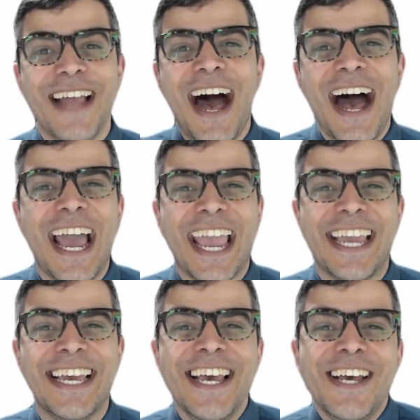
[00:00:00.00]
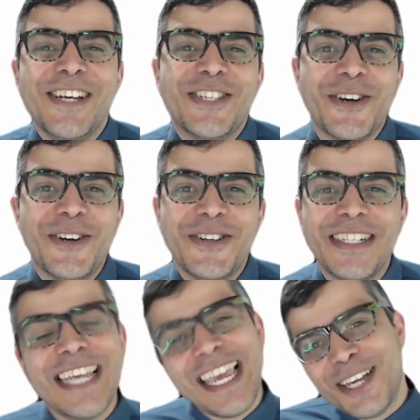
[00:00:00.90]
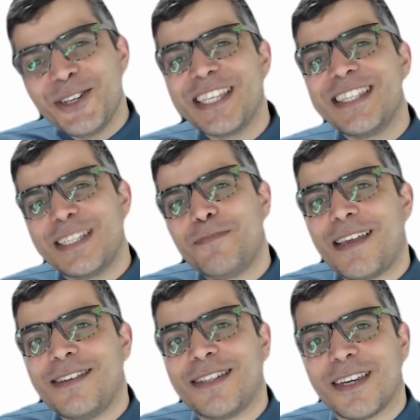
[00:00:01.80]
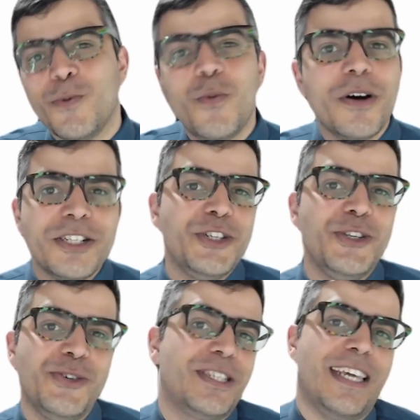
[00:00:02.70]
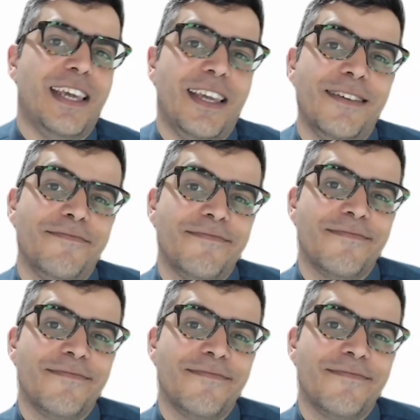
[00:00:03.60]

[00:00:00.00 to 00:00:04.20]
Hi. So take a look at this painting. What do you see?